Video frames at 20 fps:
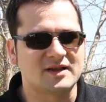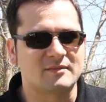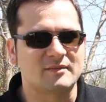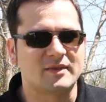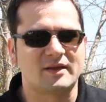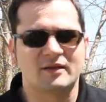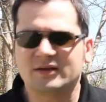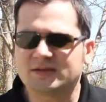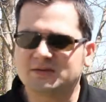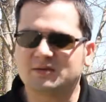I'm
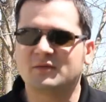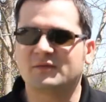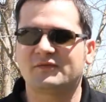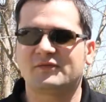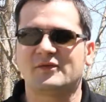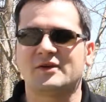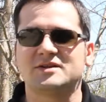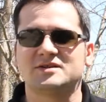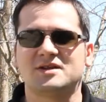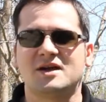like, let's go to
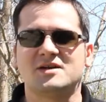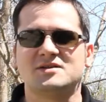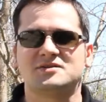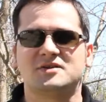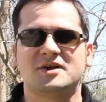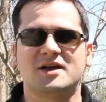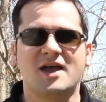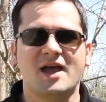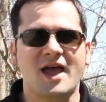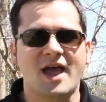French
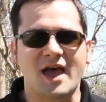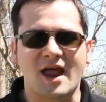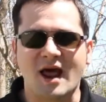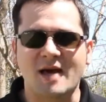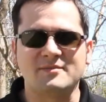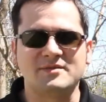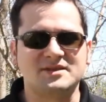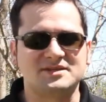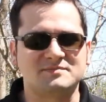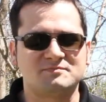Laundry. And
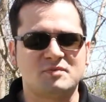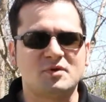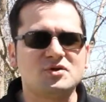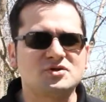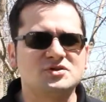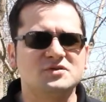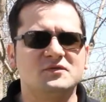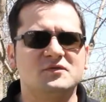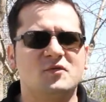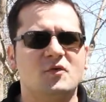I'm just
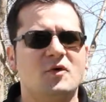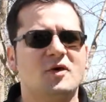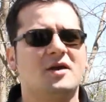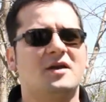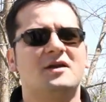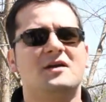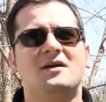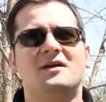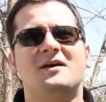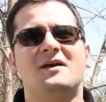pushing for it.
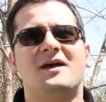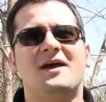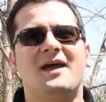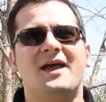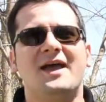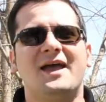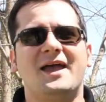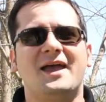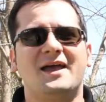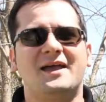
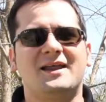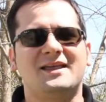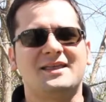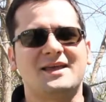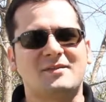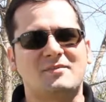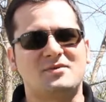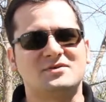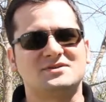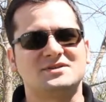And I
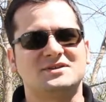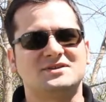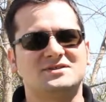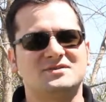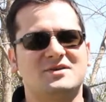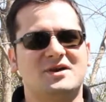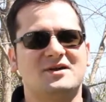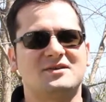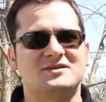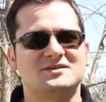think I pushed a little
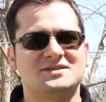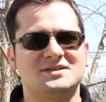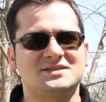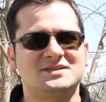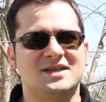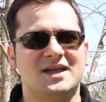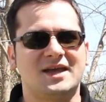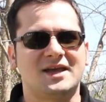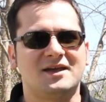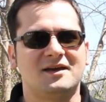too hard because
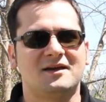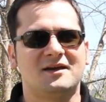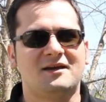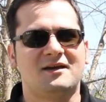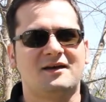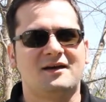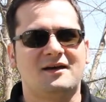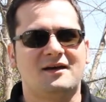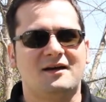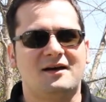she's like,
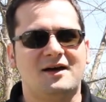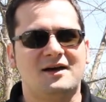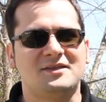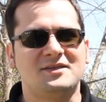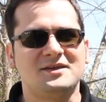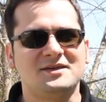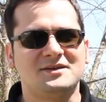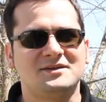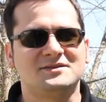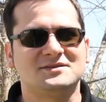I
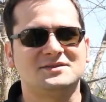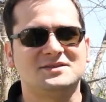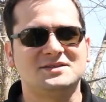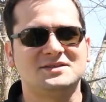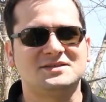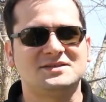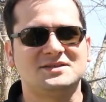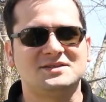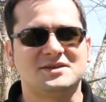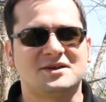think she
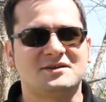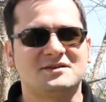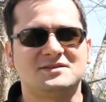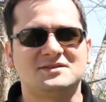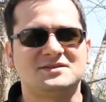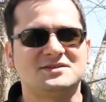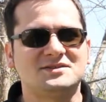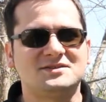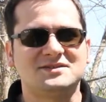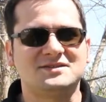started
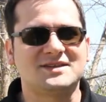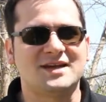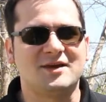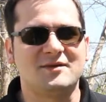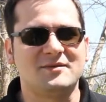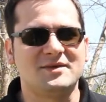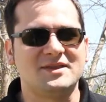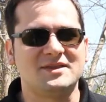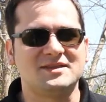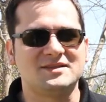
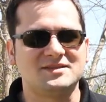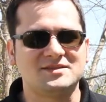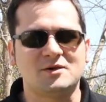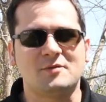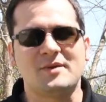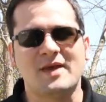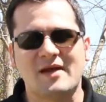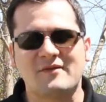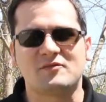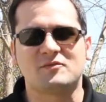telling me, she
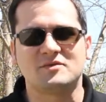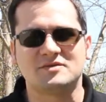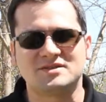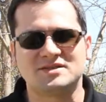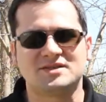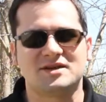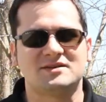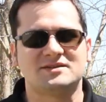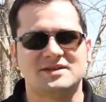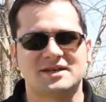told me afterwards,
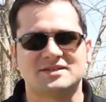she started